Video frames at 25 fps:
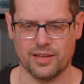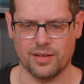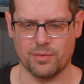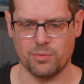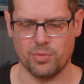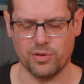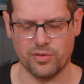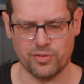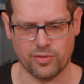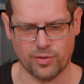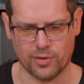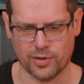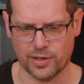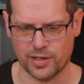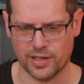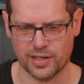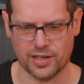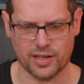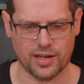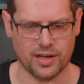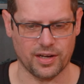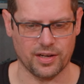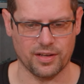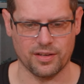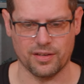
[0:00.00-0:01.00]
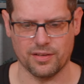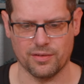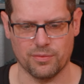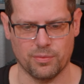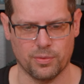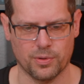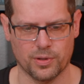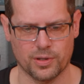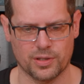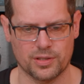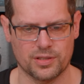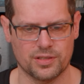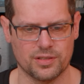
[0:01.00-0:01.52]
before that I
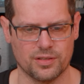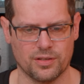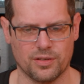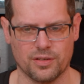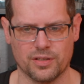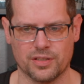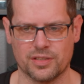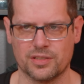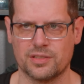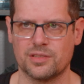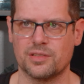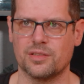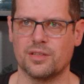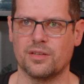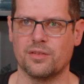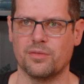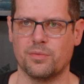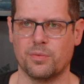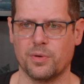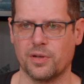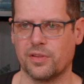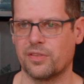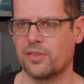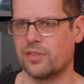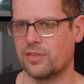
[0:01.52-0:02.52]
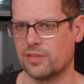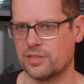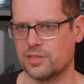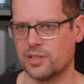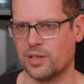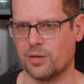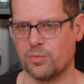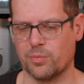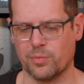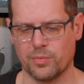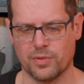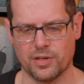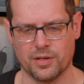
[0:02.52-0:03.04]
worked on with
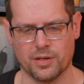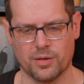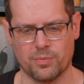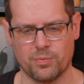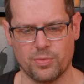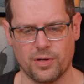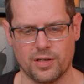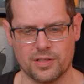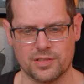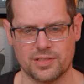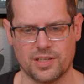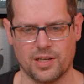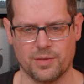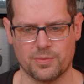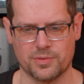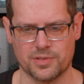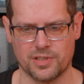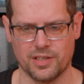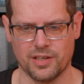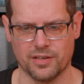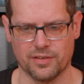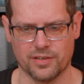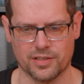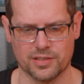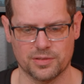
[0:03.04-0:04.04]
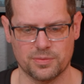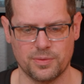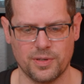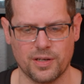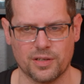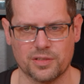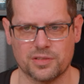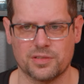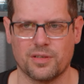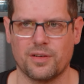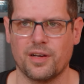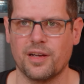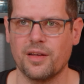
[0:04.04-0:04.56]
some Pulse Labs gear as
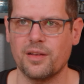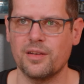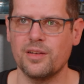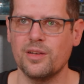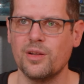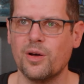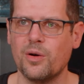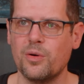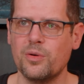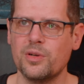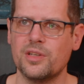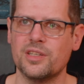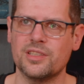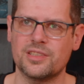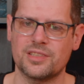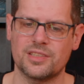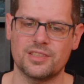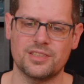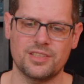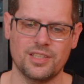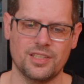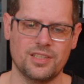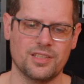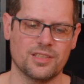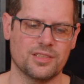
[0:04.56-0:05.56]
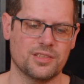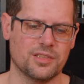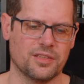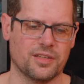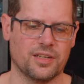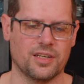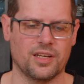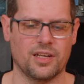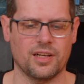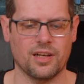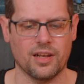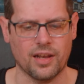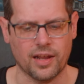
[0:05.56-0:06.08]
well. So I know this signature
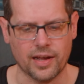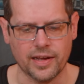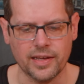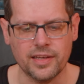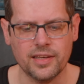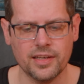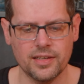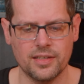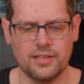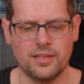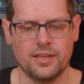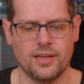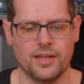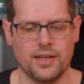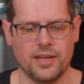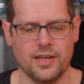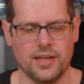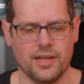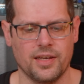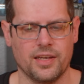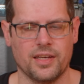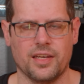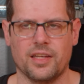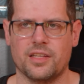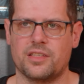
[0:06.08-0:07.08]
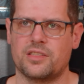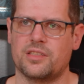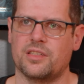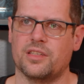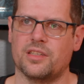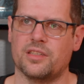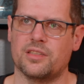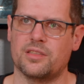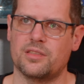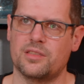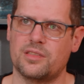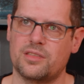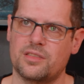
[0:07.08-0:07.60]
and I like it. It's
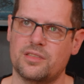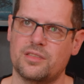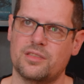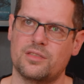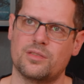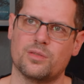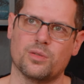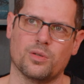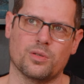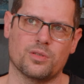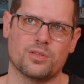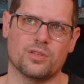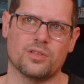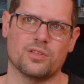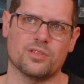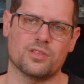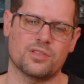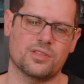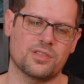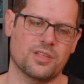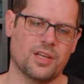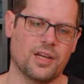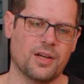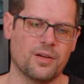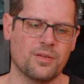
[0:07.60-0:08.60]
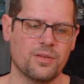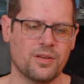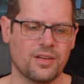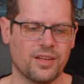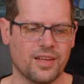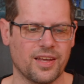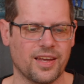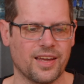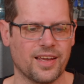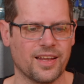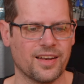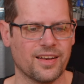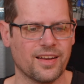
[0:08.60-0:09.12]
a certain sound
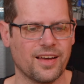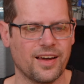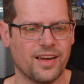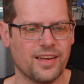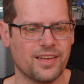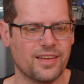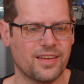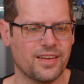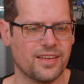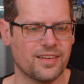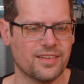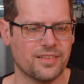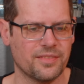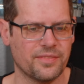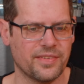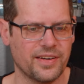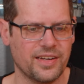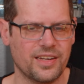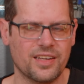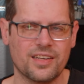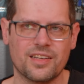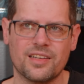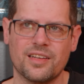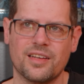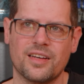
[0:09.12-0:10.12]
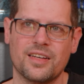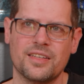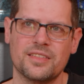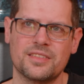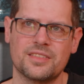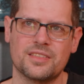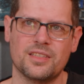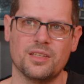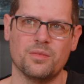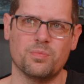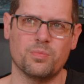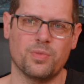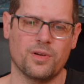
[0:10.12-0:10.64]
and I can
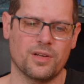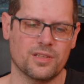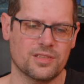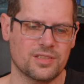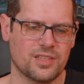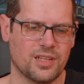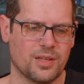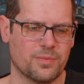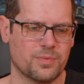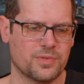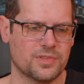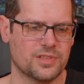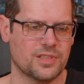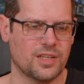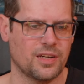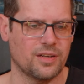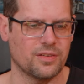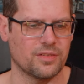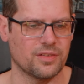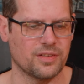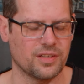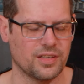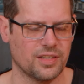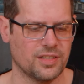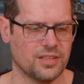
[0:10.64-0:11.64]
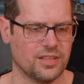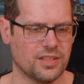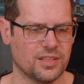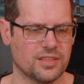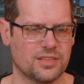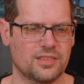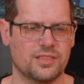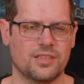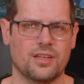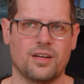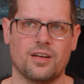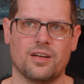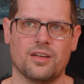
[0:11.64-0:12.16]
recognize the Pulse Labs sound in
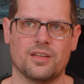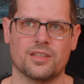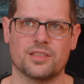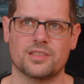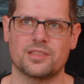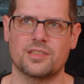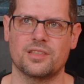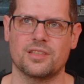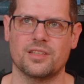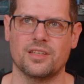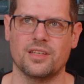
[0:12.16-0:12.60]
this ASK